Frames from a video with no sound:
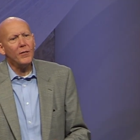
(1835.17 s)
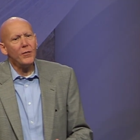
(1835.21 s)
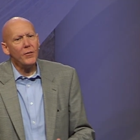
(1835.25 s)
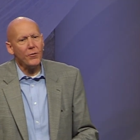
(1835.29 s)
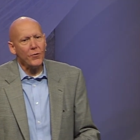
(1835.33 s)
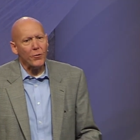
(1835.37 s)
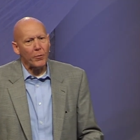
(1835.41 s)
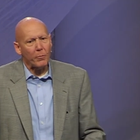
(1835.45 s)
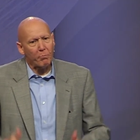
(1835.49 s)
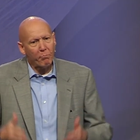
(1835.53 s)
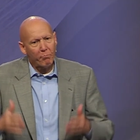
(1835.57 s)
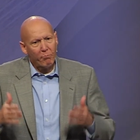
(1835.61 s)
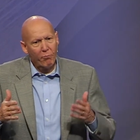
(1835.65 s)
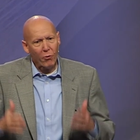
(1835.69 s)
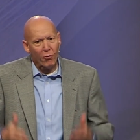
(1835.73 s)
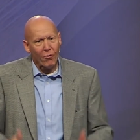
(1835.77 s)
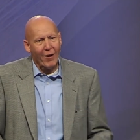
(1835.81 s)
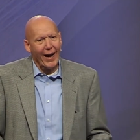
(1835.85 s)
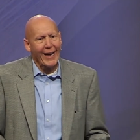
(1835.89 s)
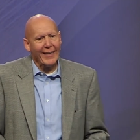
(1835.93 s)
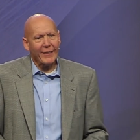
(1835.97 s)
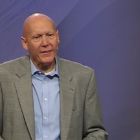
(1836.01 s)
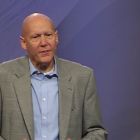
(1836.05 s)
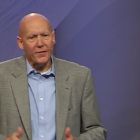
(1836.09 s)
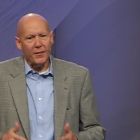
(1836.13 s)
to
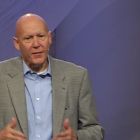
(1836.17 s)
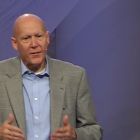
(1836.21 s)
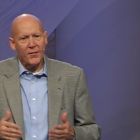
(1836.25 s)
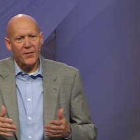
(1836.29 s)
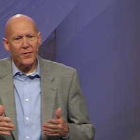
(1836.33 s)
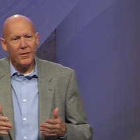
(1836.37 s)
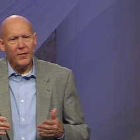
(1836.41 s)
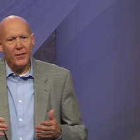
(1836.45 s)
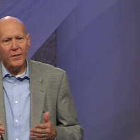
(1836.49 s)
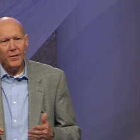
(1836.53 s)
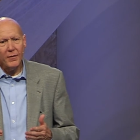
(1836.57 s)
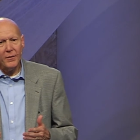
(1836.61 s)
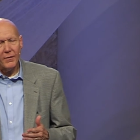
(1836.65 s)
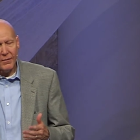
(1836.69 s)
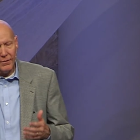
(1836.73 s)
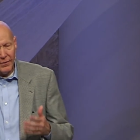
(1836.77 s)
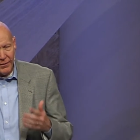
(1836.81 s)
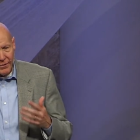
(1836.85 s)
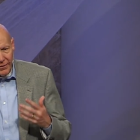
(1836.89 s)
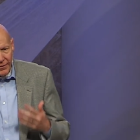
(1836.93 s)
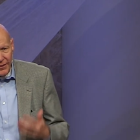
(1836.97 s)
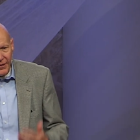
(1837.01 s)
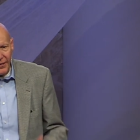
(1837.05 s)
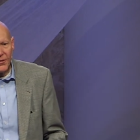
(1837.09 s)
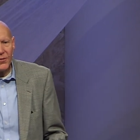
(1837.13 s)
practice
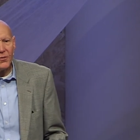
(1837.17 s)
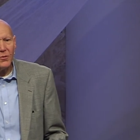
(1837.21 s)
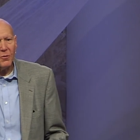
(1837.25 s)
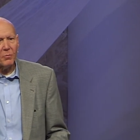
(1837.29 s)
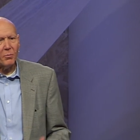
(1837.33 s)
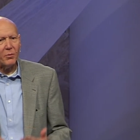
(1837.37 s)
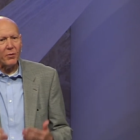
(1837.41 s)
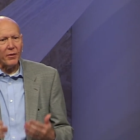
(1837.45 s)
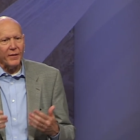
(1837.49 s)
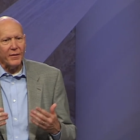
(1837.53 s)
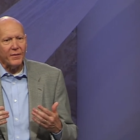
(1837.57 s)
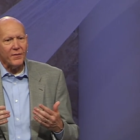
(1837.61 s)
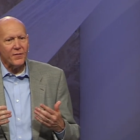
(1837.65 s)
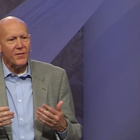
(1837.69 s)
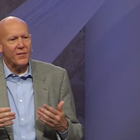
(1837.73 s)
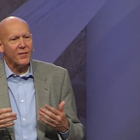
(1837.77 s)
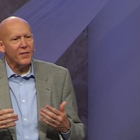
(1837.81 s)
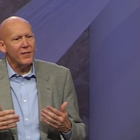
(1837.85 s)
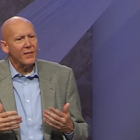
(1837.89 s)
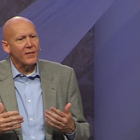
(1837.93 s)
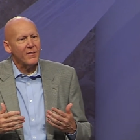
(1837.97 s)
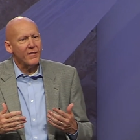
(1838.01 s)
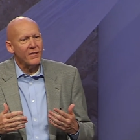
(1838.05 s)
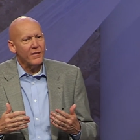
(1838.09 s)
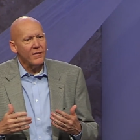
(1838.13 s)
the disciplines
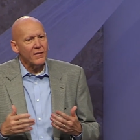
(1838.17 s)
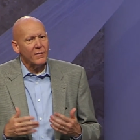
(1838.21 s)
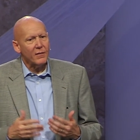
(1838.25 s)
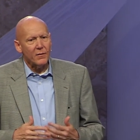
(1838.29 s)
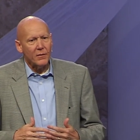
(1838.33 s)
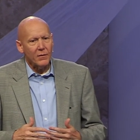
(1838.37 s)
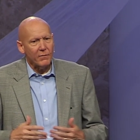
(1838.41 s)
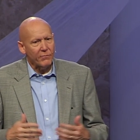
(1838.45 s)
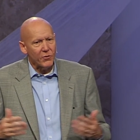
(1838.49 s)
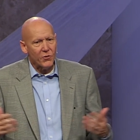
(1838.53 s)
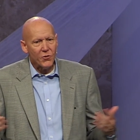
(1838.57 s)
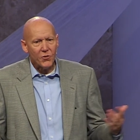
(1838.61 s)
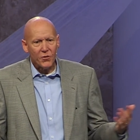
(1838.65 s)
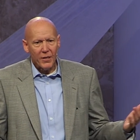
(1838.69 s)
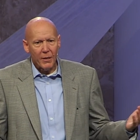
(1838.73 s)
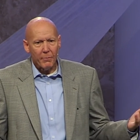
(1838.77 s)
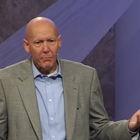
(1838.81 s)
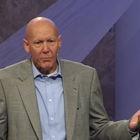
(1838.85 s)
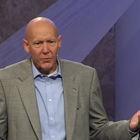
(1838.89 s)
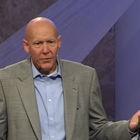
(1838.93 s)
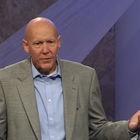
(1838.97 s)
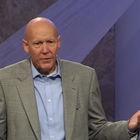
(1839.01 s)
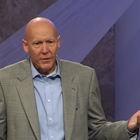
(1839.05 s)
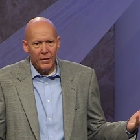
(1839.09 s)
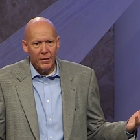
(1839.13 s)
of a
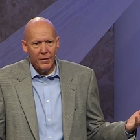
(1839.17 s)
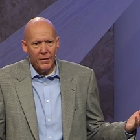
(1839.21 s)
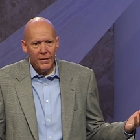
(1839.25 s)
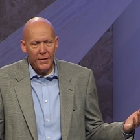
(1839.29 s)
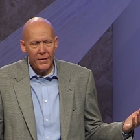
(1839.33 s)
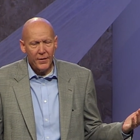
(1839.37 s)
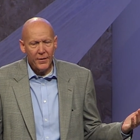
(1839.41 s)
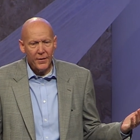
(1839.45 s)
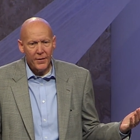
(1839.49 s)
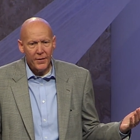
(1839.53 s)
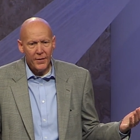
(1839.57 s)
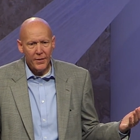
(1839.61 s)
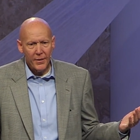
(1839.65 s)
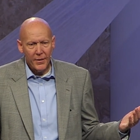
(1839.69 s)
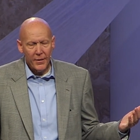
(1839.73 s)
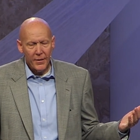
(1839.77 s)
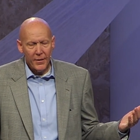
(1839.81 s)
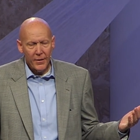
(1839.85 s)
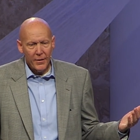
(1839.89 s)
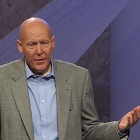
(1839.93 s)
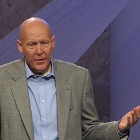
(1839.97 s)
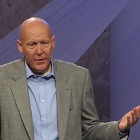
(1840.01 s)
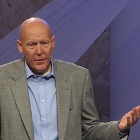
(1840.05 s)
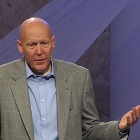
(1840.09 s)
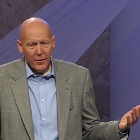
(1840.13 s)
shepherd,
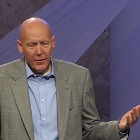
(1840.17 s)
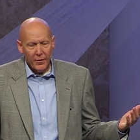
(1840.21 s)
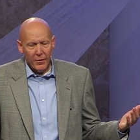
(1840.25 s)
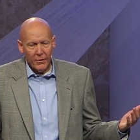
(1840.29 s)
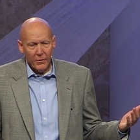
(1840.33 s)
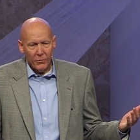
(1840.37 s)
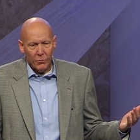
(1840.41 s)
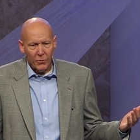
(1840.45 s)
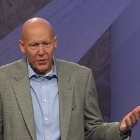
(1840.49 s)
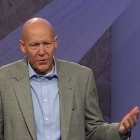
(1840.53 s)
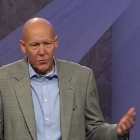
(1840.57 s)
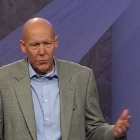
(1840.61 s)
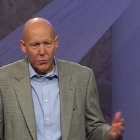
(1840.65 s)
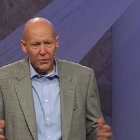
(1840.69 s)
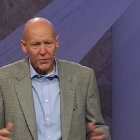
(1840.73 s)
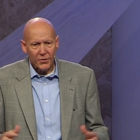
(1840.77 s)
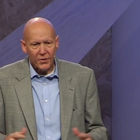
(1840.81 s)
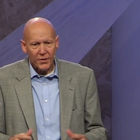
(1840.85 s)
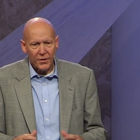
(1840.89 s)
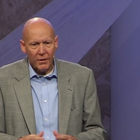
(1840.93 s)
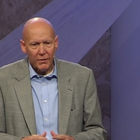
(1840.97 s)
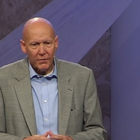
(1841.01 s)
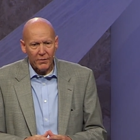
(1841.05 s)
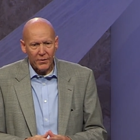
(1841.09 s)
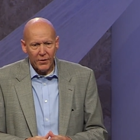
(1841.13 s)
which we'll
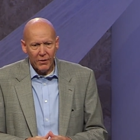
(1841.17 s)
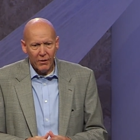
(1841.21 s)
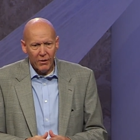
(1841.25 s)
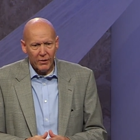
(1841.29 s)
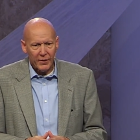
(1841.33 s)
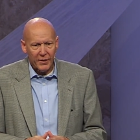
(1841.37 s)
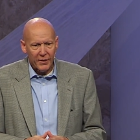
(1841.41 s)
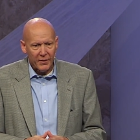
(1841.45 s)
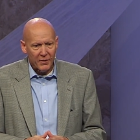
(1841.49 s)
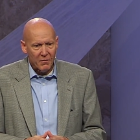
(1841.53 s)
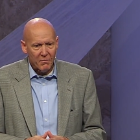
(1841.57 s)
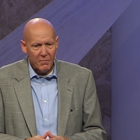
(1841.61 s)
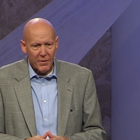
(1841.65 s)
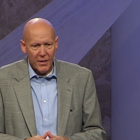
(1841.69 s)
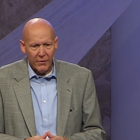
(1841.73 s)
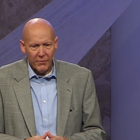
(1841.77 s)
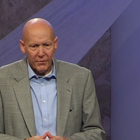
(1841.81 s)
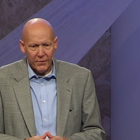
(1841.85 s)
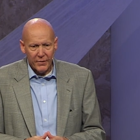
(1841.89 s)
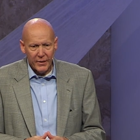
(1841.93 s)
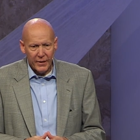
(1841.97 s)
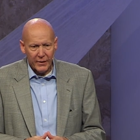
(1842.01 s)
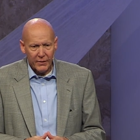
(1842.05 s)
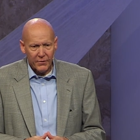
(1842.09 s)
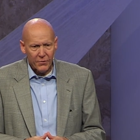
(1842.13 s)
start talking
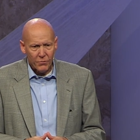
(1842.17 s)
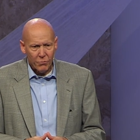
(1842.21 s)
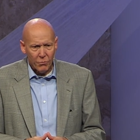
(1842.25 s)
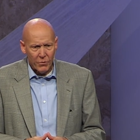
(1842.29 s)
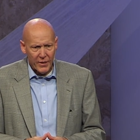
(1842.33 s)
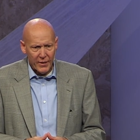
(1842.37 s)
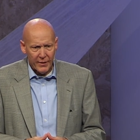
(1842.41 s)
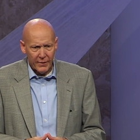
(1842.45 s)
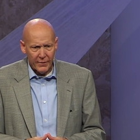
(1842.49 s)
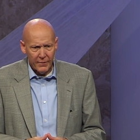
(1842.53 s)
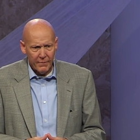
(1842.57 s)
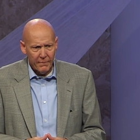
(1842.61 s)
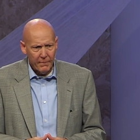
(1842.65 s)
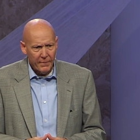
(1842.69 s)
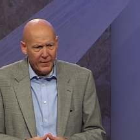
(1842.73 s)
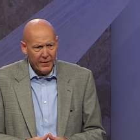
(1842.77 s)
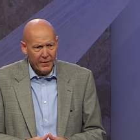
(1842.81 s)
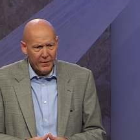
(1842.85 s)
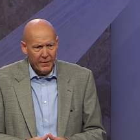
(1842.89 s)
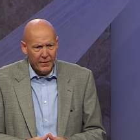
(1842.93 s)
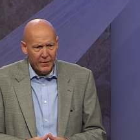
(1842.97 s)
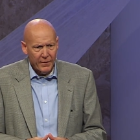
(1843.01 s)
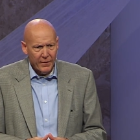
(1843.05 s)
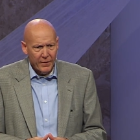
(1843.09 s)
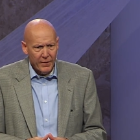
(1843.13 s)
about next week.
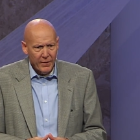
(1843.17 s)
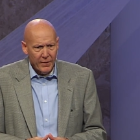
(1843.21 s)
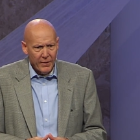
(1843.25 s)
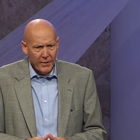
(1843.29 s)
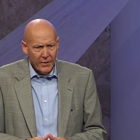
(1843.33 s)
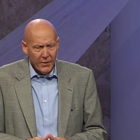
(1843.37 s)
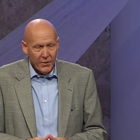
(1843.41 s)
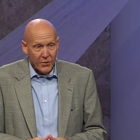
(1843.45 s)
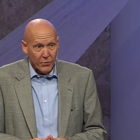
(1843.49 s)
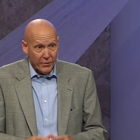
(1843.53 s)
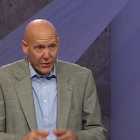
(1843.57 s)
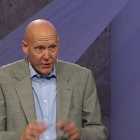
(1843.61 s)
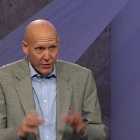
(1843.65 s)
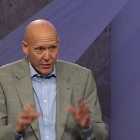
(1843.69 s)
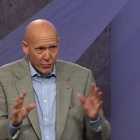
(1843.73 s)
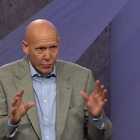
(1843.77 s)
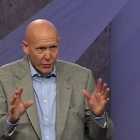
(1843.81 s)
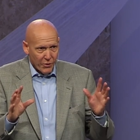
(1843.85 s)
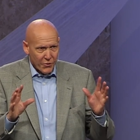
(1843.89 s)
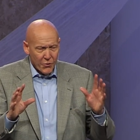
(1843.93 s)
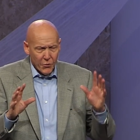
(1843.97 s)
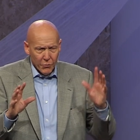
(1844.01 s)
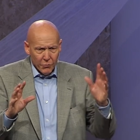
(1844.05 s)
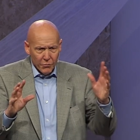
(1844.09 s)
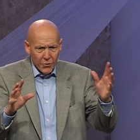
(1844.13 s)
So here's
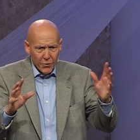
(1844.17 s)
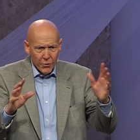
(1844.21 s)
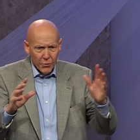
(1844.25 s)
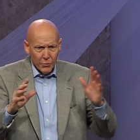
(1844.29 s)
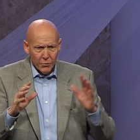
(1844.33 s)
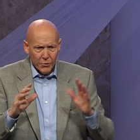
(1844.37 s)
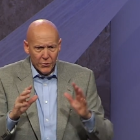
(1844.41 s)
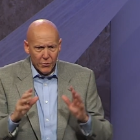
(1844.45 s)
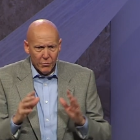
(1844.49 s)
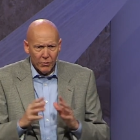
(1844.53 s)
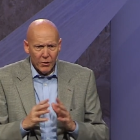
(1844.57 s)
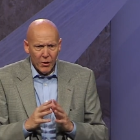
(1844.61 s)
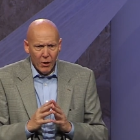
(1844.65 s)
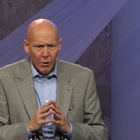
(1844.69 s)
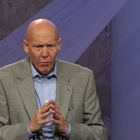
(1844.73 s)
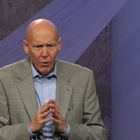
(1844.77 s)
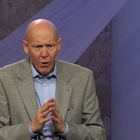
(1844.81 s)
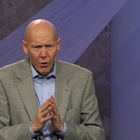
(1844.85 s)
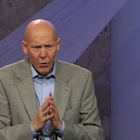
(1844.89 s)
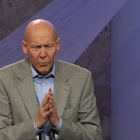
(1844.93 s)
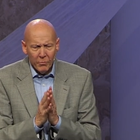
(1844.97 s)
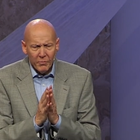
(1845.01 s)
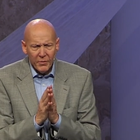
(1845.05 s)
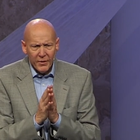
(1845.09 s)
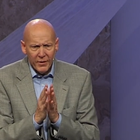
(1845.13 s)
what you'll do. You'll go
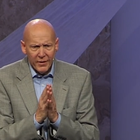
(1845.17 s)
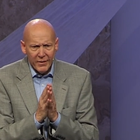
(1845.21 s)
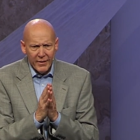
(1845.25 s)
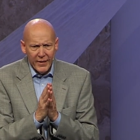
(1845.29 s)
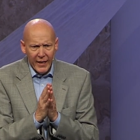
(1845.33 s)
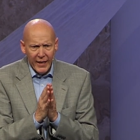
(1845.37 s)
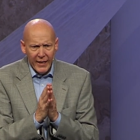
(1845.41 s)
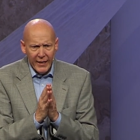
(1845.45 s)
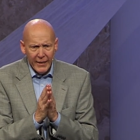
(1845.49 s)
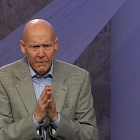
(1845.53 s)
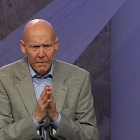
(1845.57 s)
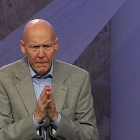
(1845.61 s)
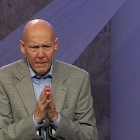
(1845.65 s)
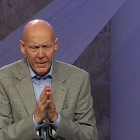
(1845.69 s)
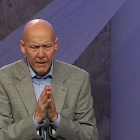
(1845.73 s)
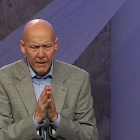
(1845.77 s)
home today